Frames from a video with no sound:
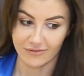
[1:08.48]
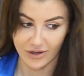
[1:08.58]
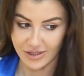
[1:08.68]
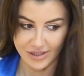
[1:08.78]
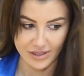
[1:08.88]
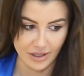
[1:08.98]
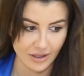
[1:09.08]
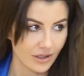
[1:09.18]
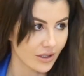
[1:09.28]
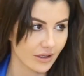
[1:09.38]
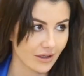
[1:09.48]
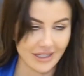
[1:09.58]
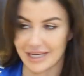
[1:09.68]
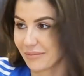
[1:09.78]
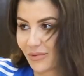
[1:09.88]
First
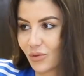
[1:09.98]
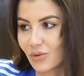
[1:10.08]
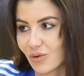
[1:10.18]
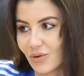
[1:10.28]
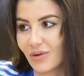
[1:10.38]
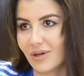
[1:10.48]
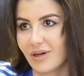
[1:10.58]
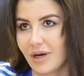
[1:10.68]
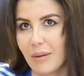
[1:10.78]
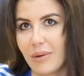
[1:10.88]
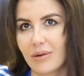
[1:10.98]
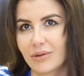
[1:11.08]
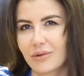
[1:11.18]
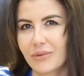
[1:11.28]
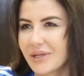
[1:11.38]
came Hugo
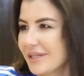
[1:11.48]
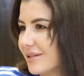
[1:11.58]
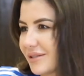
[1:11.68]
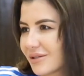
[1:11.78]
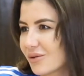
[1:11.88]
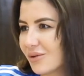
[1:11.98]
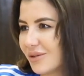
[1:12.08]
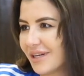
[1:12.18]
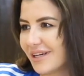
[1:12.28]
about 3 years ago.